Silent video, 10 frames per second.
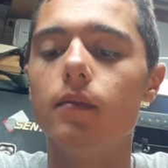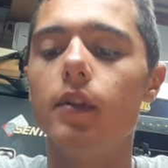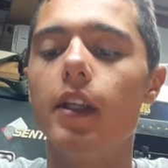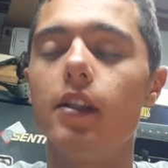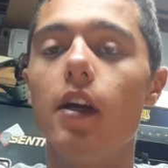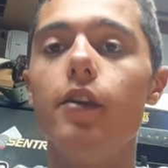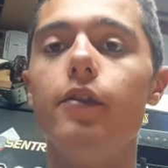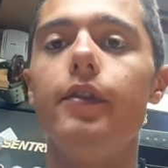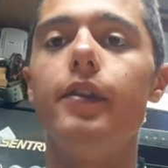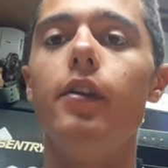that's
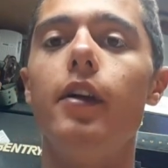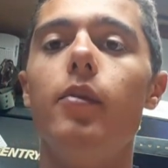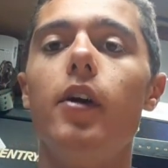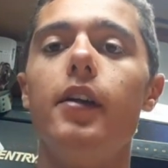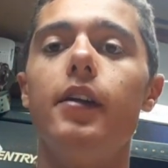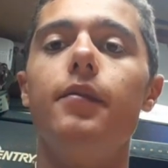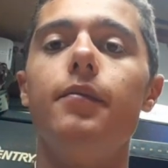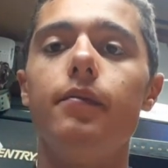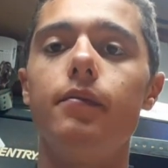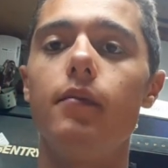150 grain broadhead
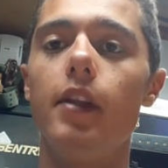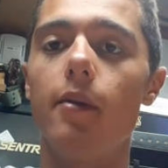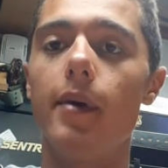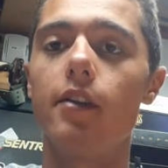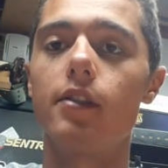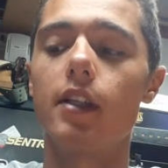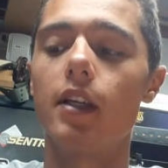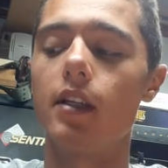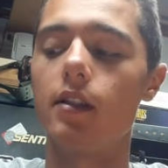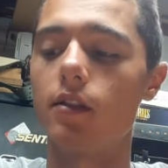thereabouts,
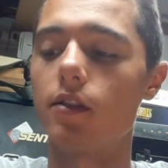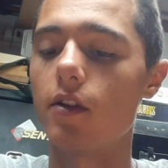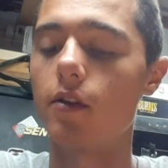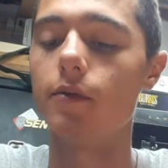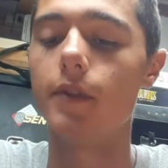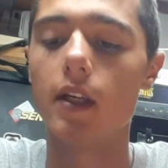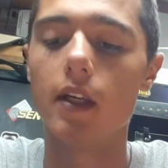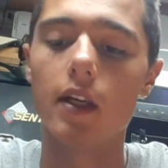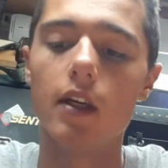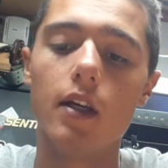and so
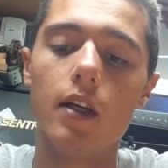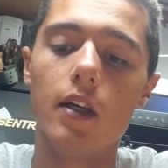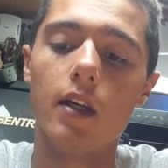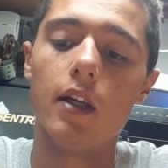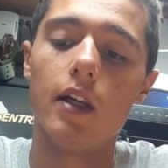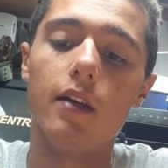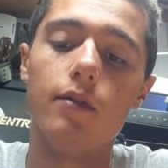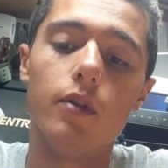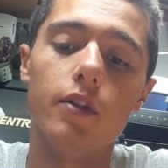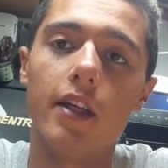if
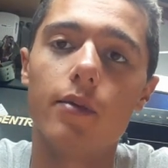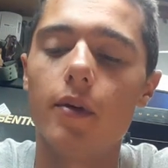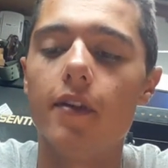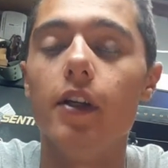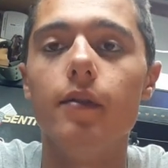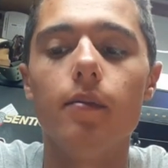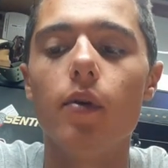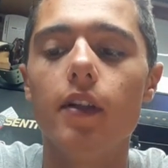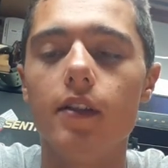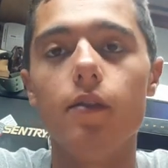we're doing 325
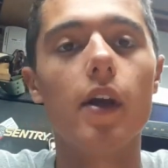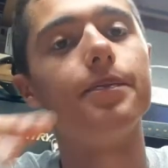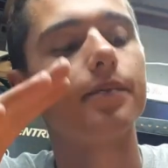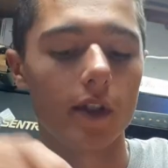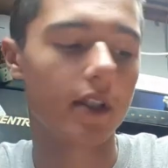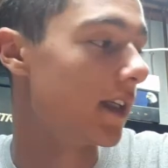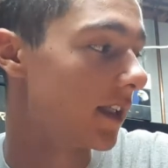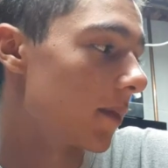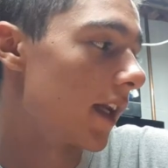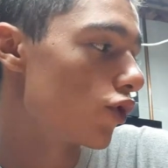grain weight, which
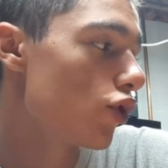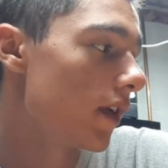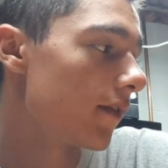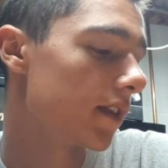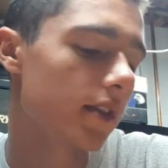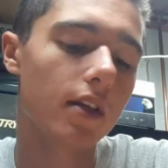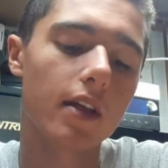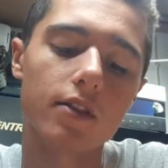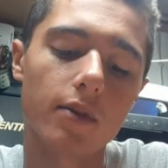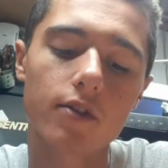is less than 2 of these,
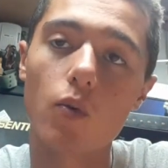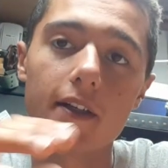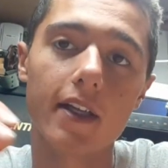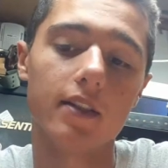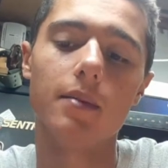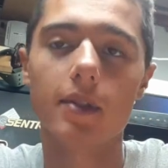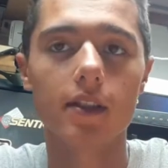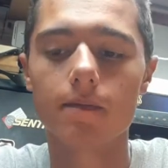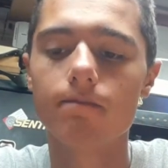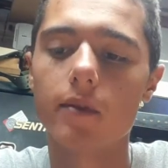arrows one things a lot
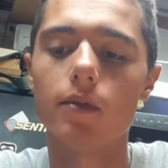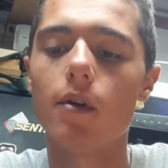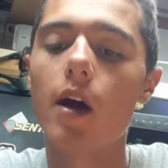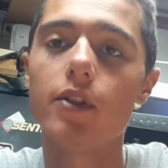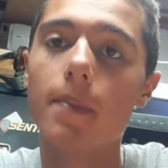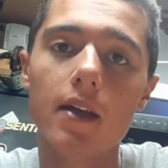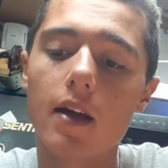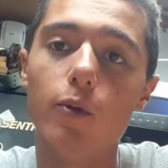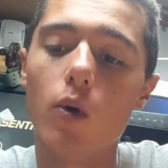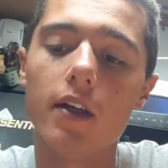because some of the cost
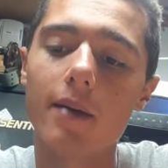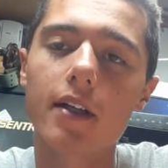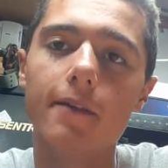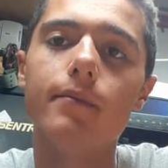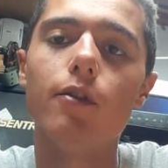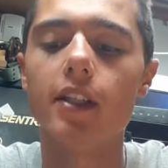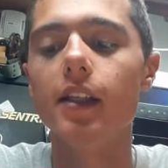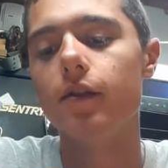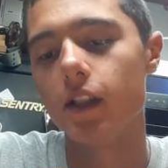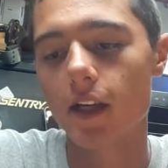and more to the bag up the
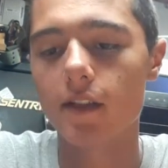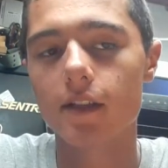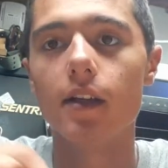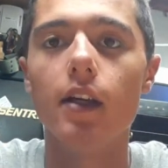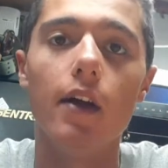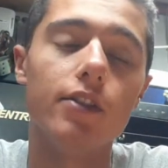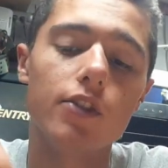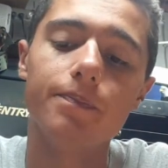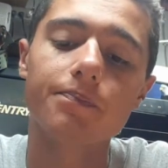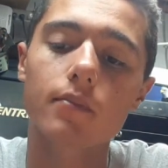emission to silence it.
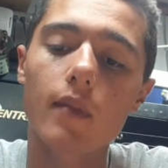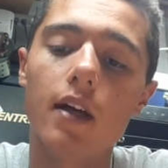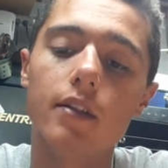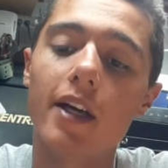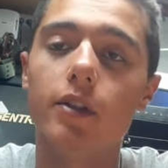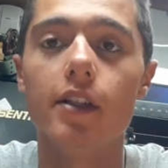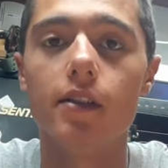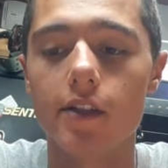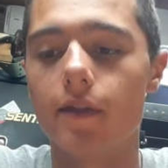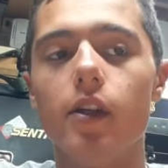So the
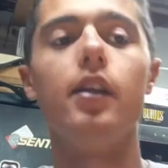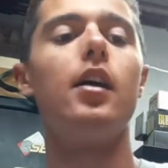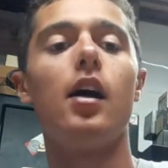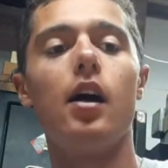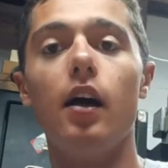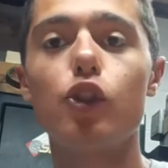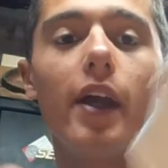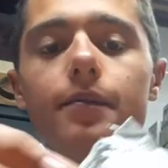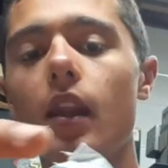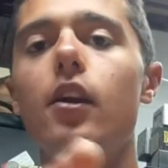325 grain.
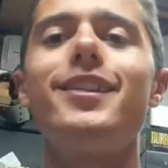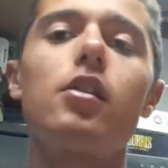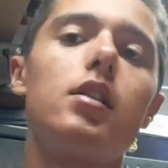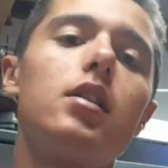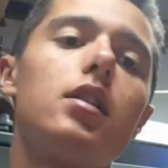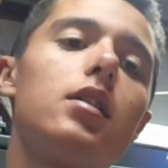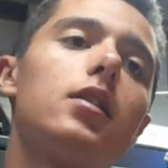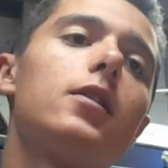Anyway, inserts